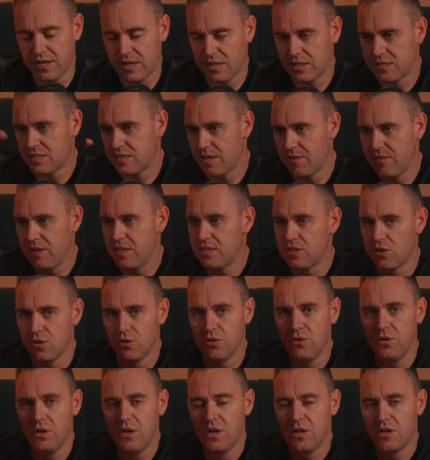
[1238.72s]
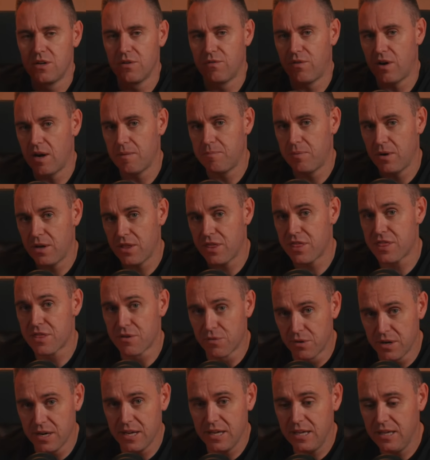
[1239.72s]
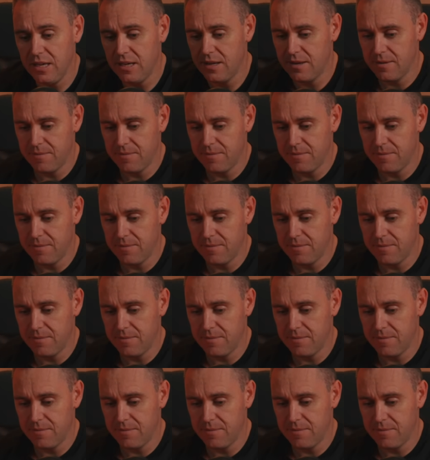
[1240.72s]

72 divided by 3,